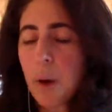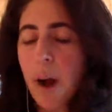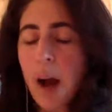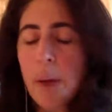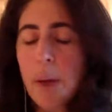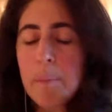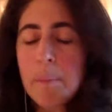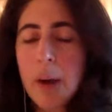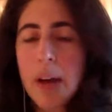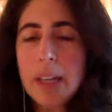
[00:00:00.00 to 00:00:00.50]

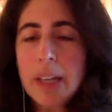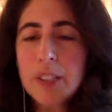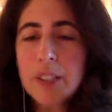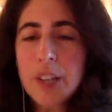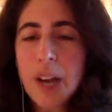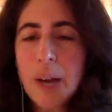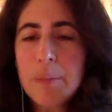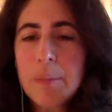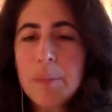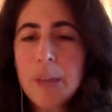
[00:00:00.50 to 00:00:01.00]
my
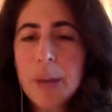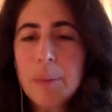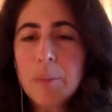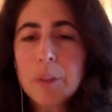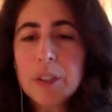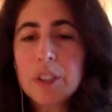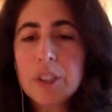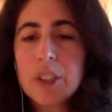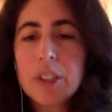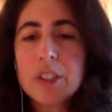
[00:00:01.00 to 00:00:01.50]
job then
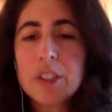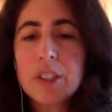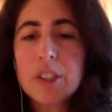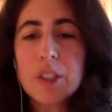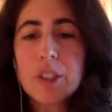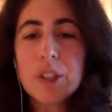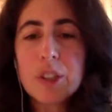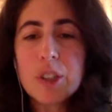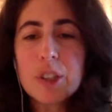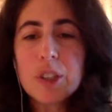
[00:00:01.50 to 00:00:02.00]
was just to
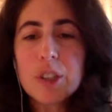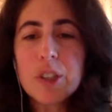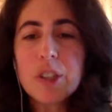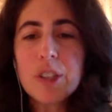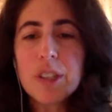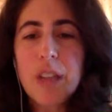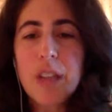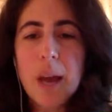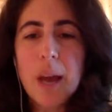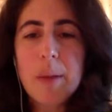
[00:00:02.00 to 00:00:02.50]
nurture
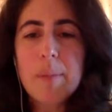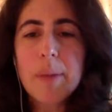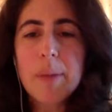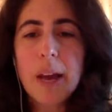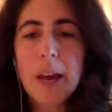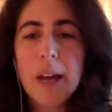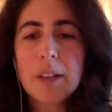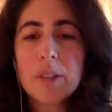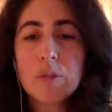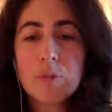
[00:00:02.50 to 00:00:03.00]
them
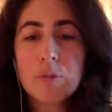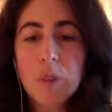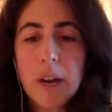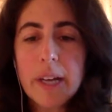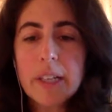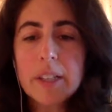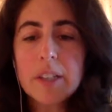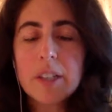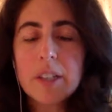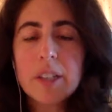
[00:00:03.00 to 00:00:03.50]
as
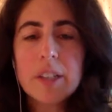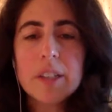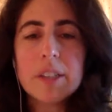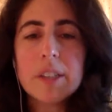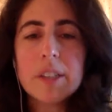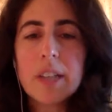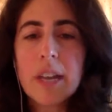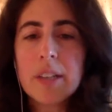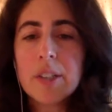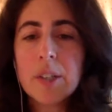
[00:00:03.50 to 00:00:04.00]
writers
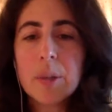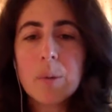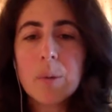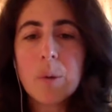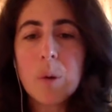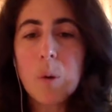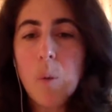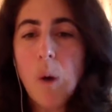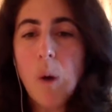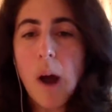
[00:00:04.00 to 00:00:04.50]
and to
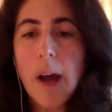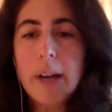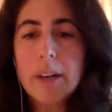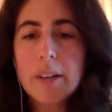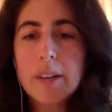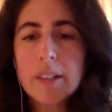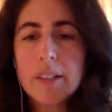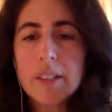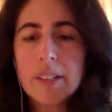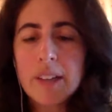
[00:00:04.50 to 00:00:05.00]

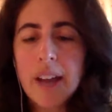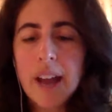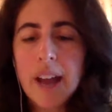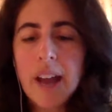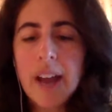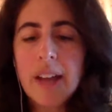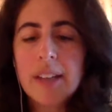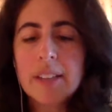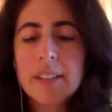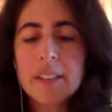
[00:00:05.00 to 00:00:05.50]
inquire
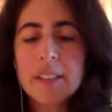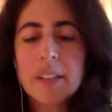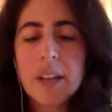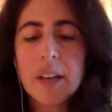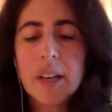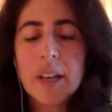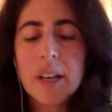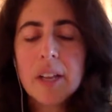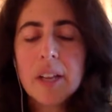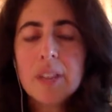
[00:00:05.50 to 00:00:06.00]
and
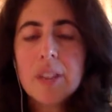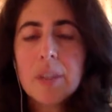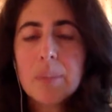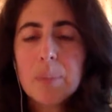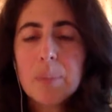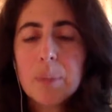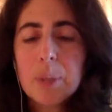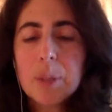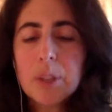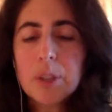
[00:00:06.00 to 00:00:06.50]
to
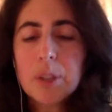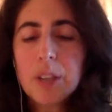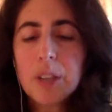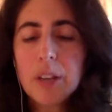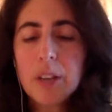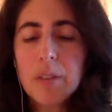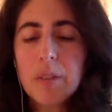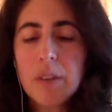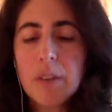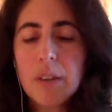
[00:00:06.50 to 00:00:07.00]
push their
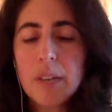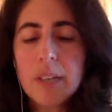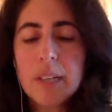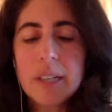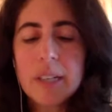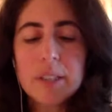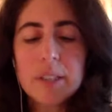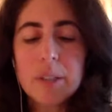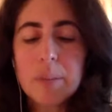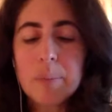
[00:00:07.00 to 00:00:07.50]
writing
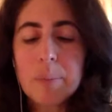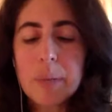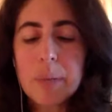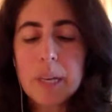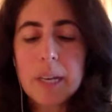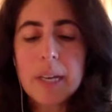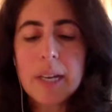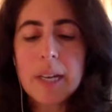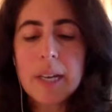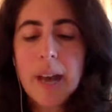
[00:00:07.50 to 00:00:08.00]
to
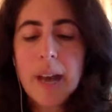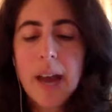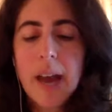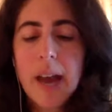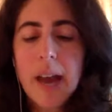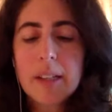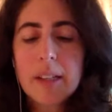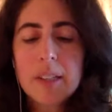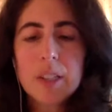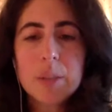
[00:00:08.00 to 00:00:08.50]
be
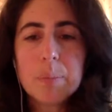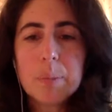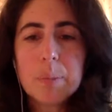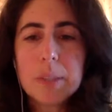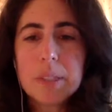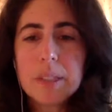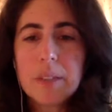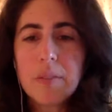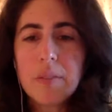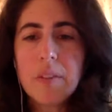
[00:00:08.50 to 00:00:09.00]
as
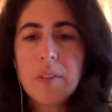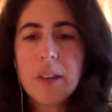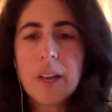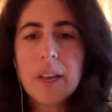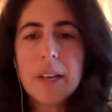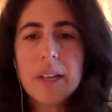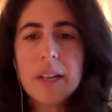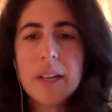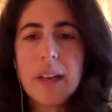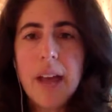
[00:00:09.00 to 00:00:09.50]

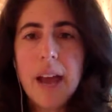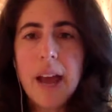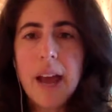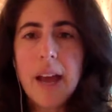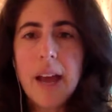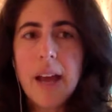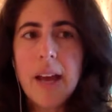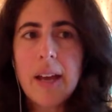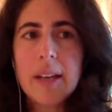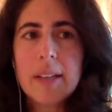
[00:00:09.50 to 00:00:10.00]
specific
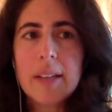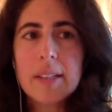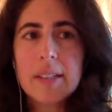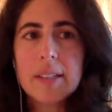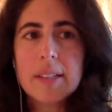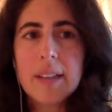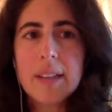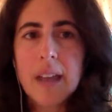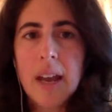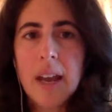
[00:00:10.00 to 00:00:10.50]
and
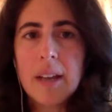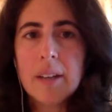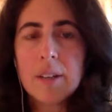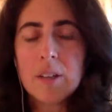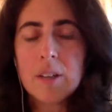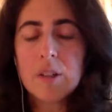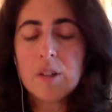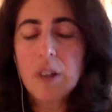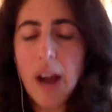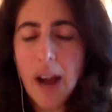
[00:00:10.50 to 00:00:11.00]

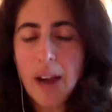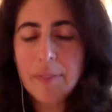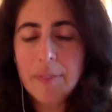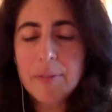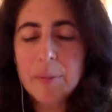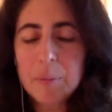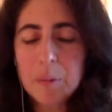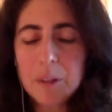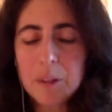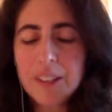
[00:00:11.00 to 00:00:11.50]
craft
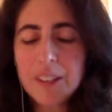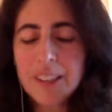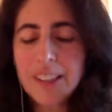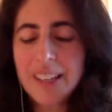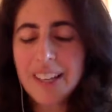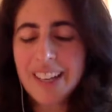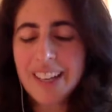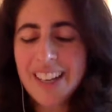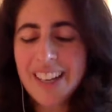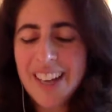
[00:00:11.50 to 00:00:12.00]

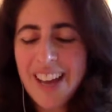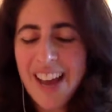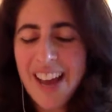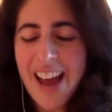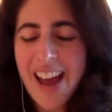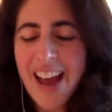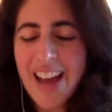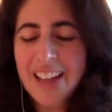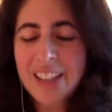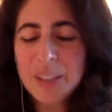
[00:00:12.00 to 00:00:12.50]
worthy
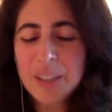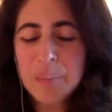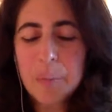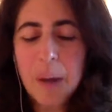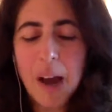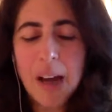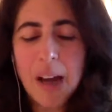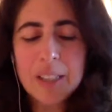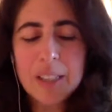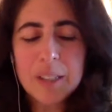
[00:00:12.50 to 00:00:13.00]
as
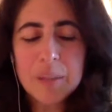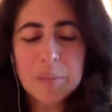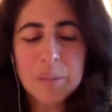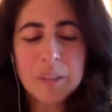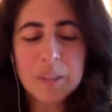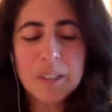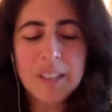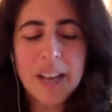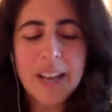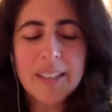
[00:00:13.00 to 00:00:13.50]

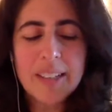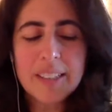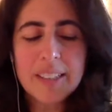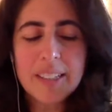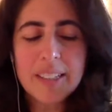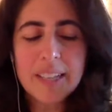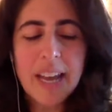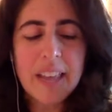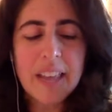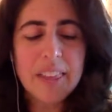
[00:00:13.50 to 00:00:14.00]
possible, and to
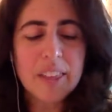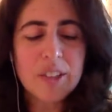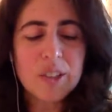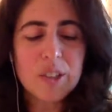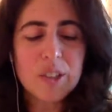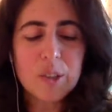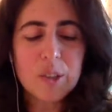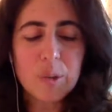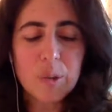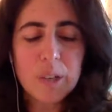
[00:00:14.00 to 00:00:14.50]
get their
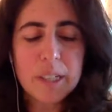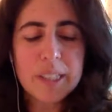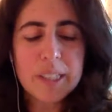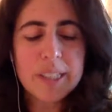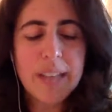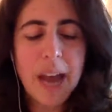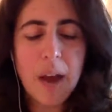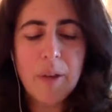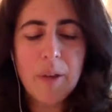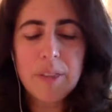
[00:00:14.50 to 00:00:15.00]
stories
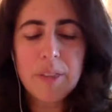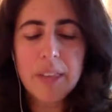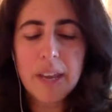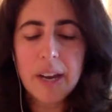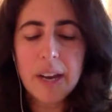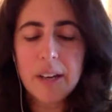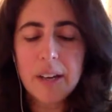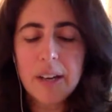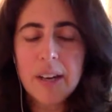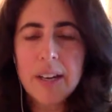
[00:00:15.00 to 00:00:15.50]
out
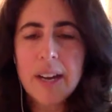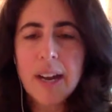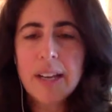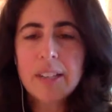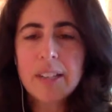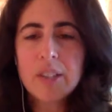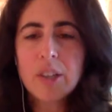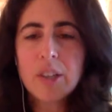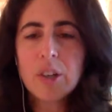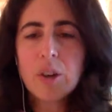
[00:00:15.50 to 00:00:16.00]
there. And I
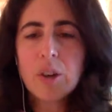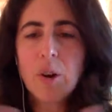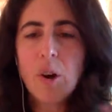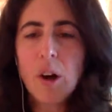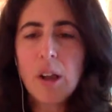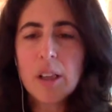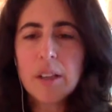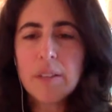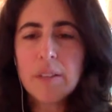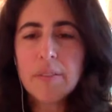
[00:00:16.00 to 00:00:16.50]
took
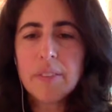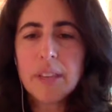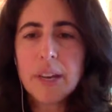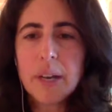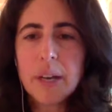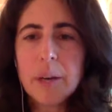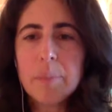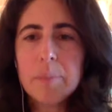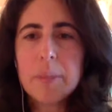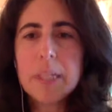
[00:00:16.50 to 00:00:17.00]
all of
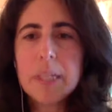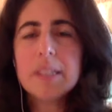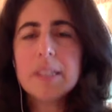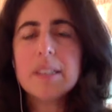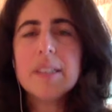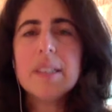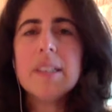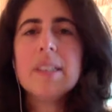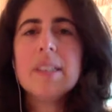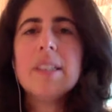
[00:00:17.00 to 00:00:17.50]
their
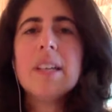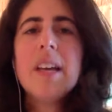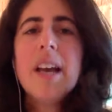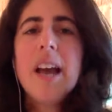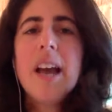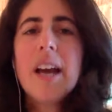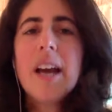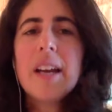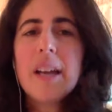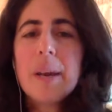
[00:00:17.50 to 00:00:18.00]
pieces
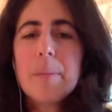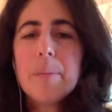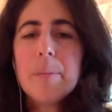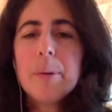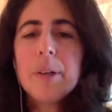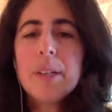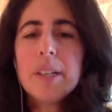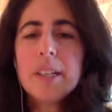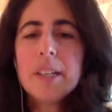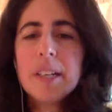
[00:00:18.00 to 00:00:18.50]
and I
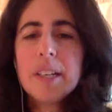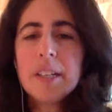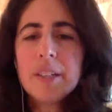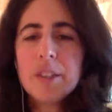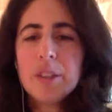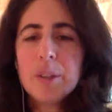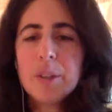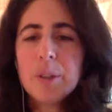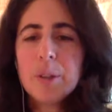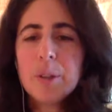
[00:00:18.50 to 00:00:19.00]
put it
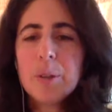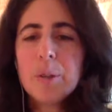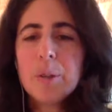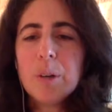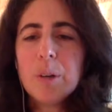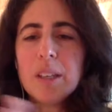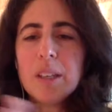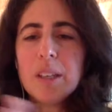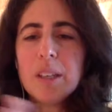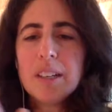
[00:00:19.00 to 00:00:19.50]
into a
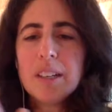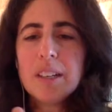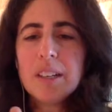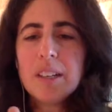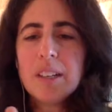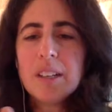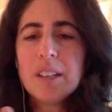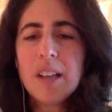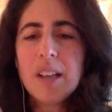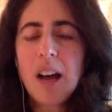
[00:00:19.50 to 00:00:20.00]

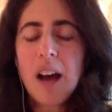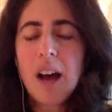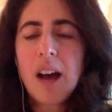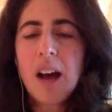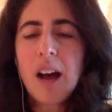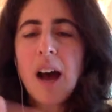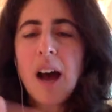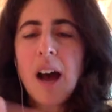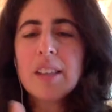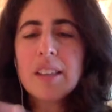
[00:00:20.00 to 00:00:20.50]
little
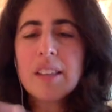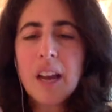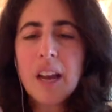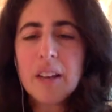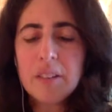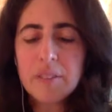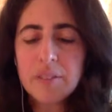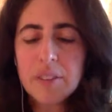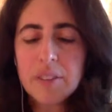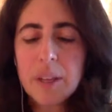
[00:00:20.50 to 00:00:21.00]
online
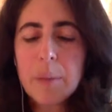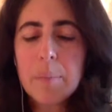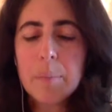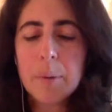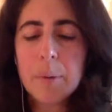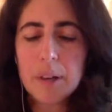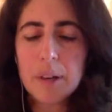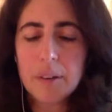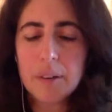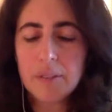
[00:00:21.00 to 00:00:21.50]
flip
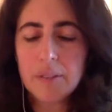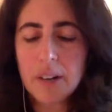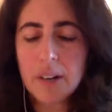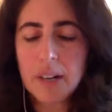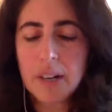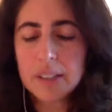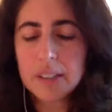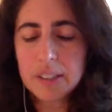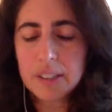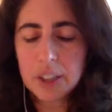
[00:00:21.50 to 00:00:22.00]
book for
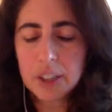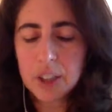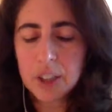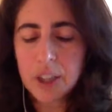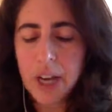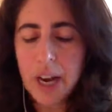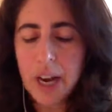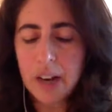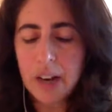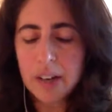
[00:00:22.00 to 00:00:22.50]
us to
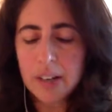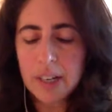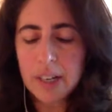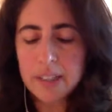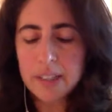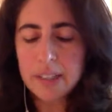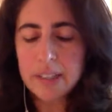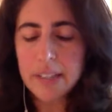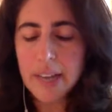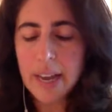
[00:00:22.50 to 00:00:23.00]
share and
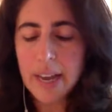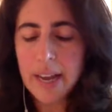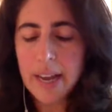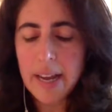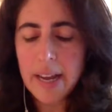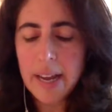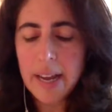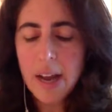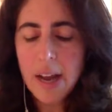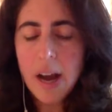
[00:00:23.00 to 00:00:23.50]
see.
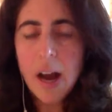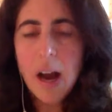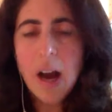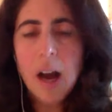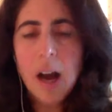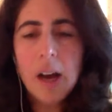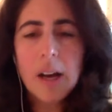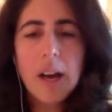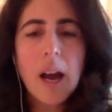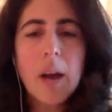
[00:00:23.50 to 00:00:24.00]

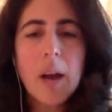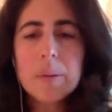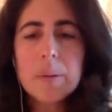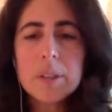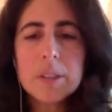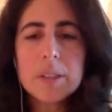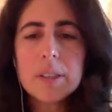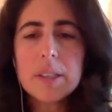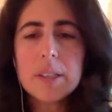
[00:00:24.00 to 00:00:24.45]
I was,